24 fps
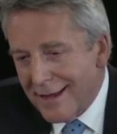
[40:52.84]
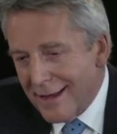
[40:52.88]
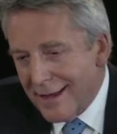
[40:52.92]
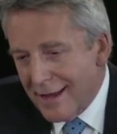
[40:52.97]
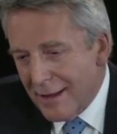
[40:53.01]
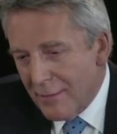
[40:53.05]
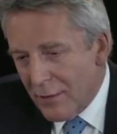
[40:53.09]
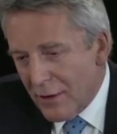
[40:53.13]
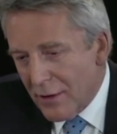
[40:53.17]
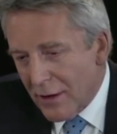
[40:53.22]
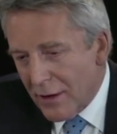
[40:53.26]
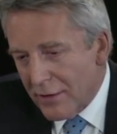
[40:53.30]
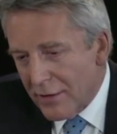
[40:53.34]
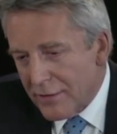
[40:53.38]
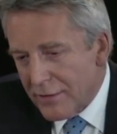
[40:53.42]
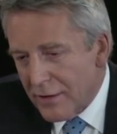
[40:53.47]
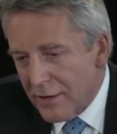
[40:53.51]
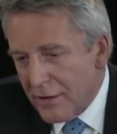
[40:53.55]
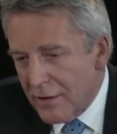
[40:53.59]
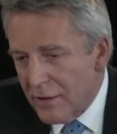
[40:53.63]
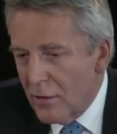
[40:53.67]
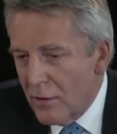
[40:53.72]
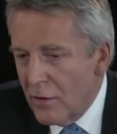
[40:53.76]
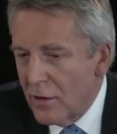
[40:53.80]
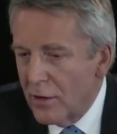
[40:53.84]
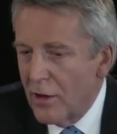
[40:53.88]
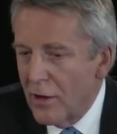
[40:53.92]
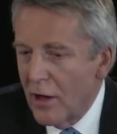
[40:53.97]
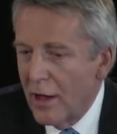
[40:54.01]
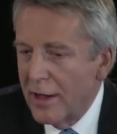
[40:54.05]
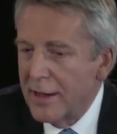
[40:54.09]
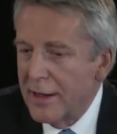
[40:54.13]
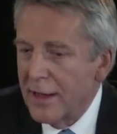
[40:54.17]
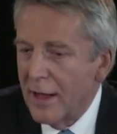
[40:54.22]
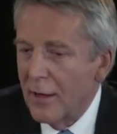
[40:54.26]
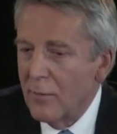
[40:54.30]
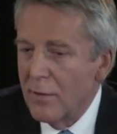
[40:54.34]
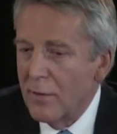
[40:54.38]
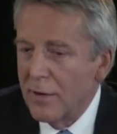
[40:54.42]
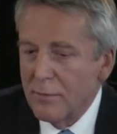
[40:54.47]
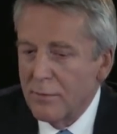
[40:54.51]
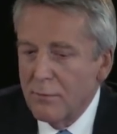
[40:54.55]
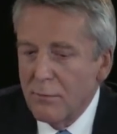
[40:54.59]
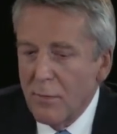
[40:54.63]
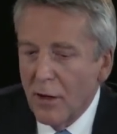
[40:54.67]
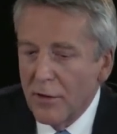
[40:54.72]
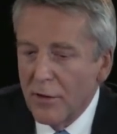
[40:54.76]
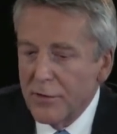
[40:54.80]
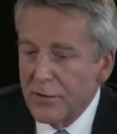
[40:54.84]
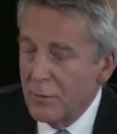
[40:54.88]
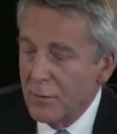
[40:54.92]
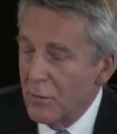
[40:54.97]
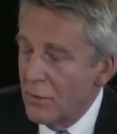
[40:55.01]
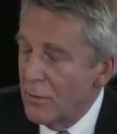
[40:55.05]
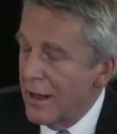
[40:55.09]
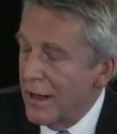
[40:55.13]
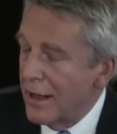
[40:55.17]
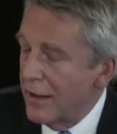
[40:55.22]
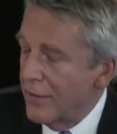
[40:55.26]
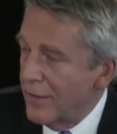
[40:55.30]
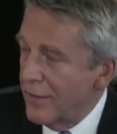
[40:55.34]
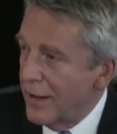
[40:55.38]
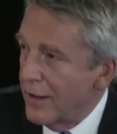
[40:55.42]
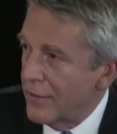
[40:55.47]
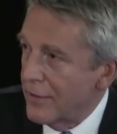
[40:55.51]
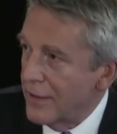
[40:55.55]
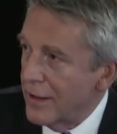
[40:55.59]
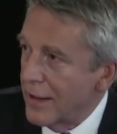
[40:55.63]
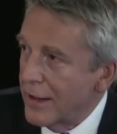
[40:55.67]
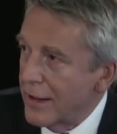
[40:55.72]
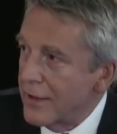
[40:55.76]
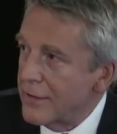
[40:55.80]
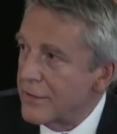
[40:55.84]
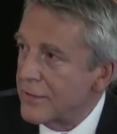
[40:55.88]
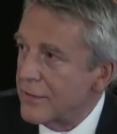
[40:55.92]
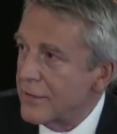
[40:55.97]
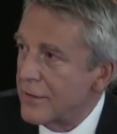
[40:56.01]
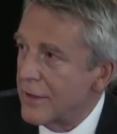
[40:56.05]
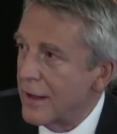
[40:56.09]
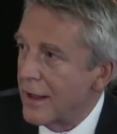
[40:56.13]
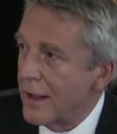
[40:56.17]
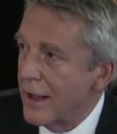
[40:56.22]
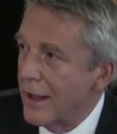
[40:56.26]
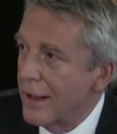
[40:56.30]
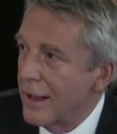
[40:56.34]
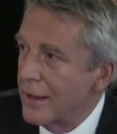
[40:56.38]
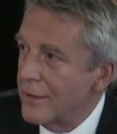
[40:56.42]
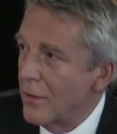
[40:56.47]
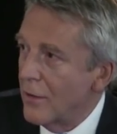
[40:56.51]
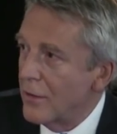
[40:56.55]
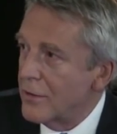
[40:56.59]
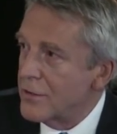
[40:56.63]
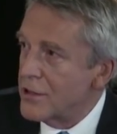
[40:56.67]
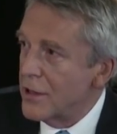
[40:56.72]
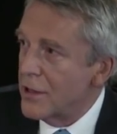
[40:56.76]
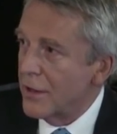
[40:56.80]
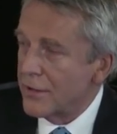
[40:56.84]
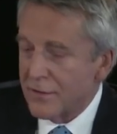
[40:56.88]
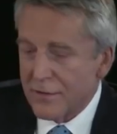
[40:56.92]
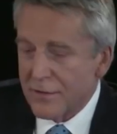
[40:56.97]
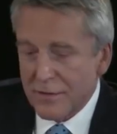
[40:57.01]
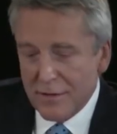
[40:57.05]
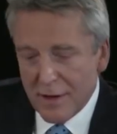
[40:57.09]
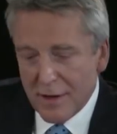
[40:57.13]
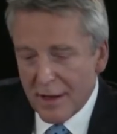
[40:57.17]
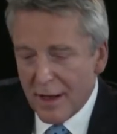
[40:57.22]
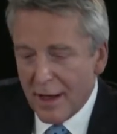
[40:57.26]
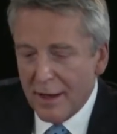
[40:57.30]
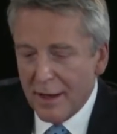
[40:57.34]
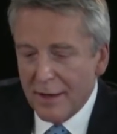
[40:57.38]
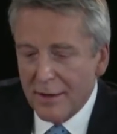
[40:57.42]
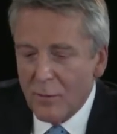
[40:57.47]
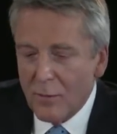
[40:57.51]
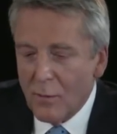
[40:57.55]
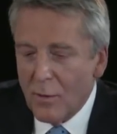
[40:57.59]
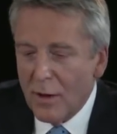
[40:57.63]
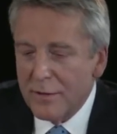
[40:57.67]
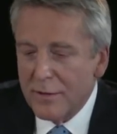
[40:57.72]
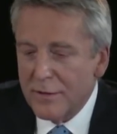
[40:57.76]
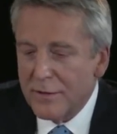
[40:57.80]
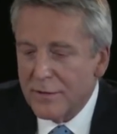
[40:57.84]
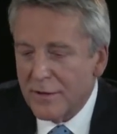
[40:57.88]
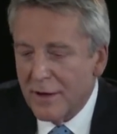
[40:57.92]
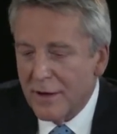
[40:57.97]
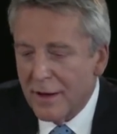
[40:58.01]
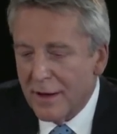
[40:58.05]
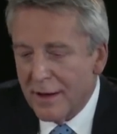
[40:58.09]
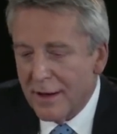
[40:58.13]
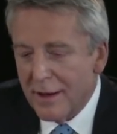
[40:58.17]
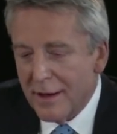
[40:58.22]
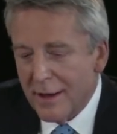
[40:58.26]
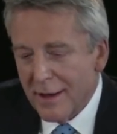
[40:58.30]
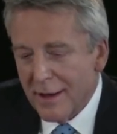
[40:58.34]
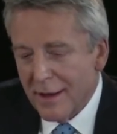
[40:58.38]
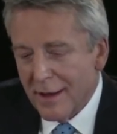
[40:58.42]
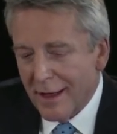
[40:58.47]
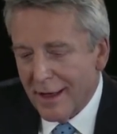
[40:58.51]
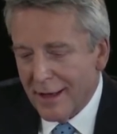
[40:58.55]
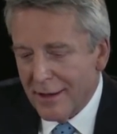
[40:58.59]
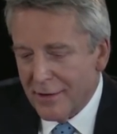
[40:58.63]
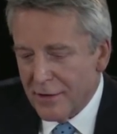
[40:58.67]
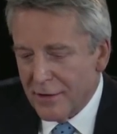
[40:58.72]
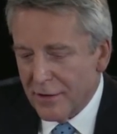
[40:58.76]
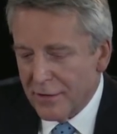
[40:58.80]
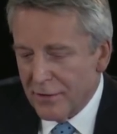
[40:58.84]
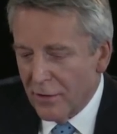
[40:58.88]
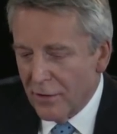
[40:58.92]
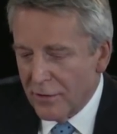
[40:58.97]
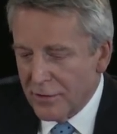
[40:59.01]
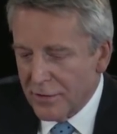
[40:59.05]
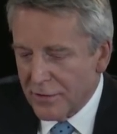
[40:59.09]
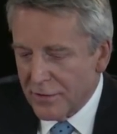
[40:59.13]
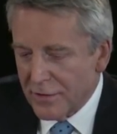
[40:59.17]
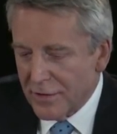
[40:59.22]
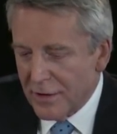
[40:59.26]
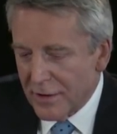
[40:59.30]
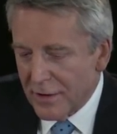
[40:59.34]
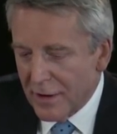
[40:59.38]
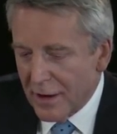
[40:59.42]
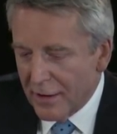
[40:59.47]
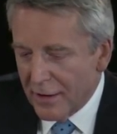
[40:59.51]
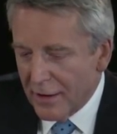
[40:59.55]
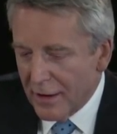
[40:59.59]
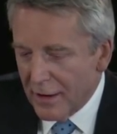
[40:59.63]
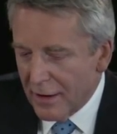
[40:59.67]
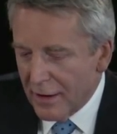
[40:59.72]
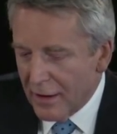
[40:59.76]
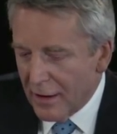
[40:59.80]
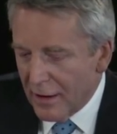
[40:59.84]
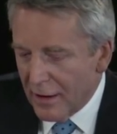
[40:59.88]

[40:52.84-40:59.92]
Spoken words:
because you can end up with multiple paravalvular leaks, not just the ones, not just a